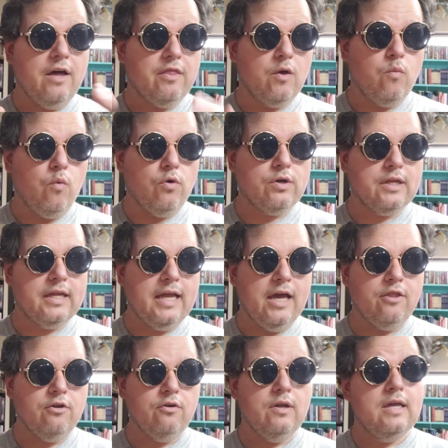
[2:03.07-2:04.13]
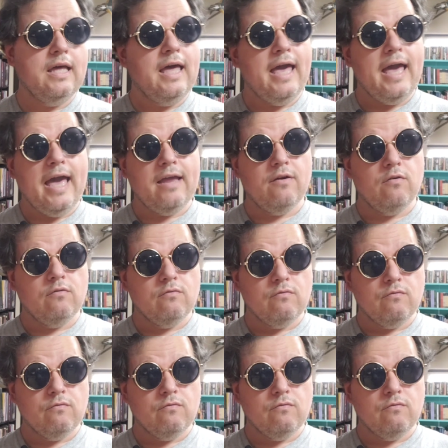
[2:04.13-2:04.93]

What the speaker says: how they work together, and